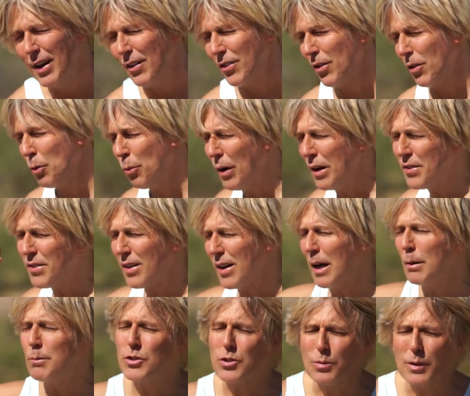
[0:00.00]
So the ones
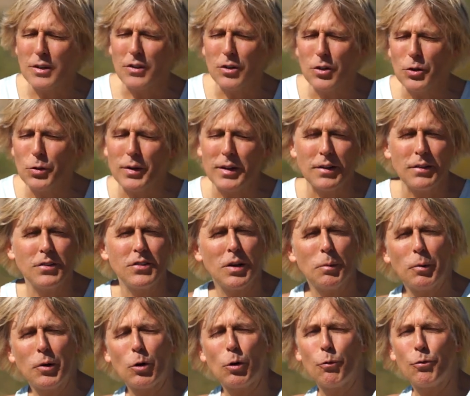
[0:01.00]
that I'm showing you in
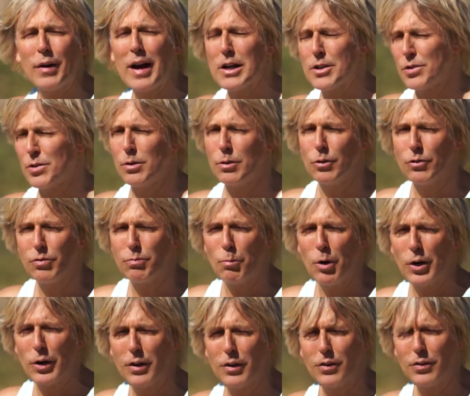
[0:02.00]
typical fashion of
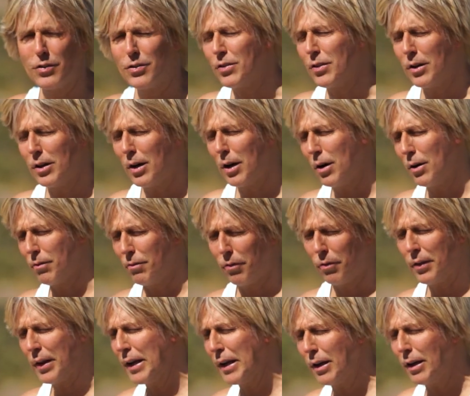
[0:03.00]
Markus uh,
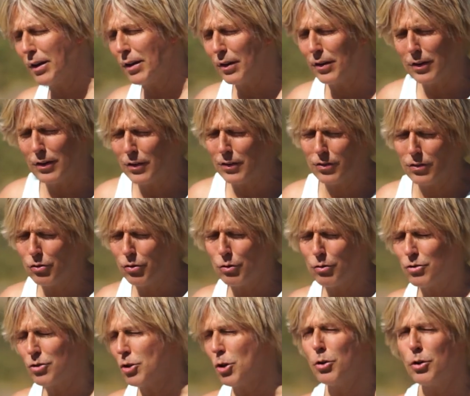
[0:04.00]
thing is
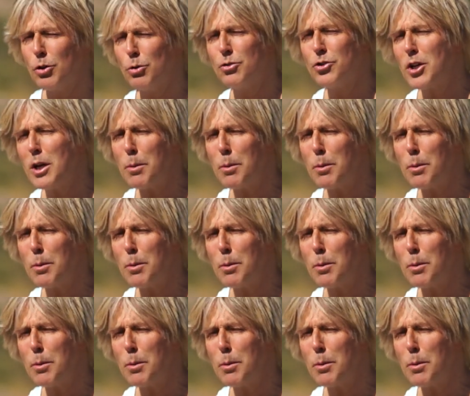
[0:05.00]
to show you